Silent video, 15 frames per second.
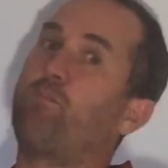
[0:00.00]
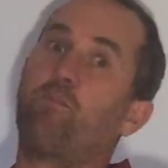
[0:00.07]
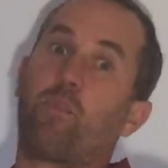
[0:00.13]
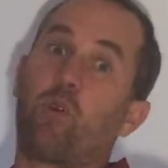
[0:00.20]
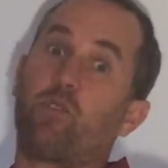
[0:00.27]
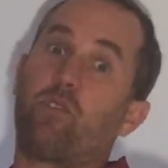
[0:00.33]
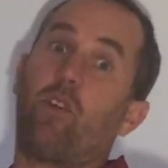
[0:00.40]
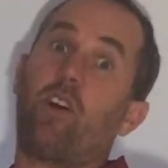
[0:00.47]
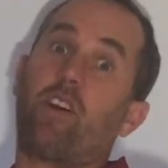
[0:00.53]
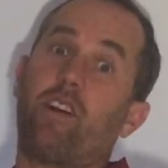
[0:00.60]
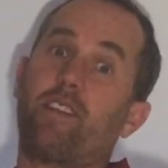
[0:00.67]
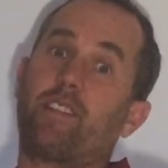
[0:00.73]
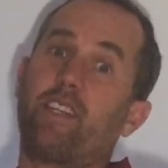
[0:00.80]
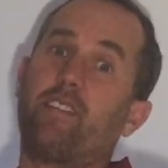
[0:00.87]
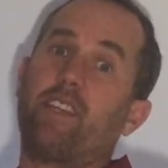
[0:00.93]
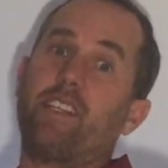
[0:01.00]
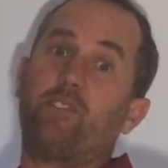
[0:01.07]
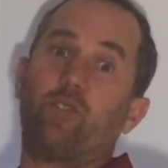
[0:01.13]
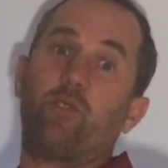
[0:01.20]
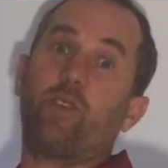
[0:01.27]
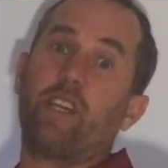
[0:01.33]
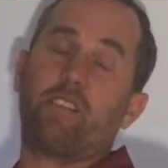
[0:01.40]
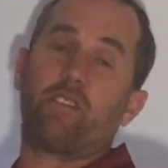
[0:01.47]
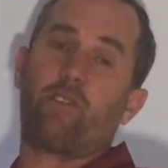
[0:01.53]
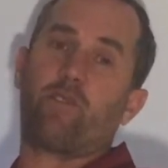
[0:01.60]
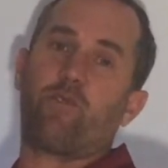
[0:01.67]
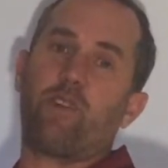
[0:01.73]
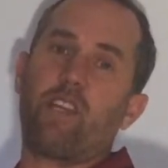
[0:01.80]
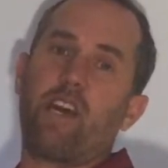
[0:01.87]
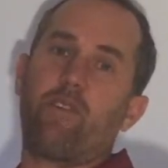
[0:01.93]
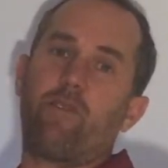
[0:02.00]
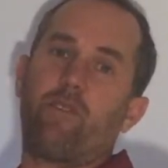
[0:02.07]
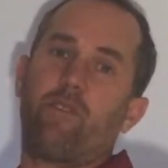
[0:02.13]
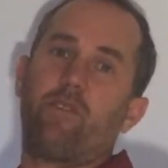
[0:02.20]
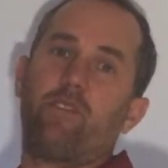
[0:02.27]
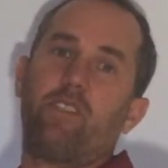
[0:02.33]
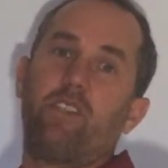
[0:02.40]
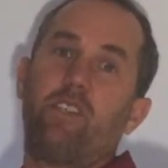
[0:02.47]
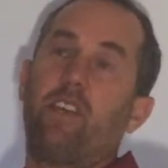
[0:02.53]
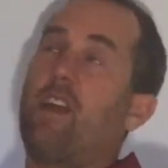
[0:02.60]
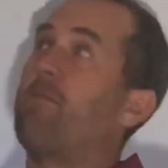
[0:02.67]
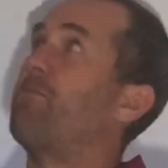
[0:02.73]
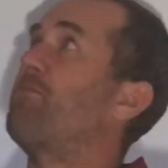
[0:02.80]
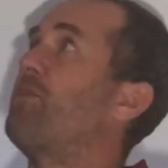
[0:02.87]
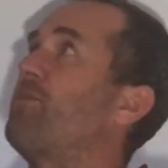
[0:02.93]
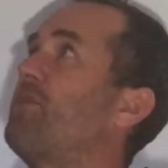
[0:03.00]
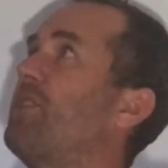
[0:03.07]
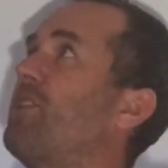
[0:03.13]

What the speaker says: because like I said, they do get to 350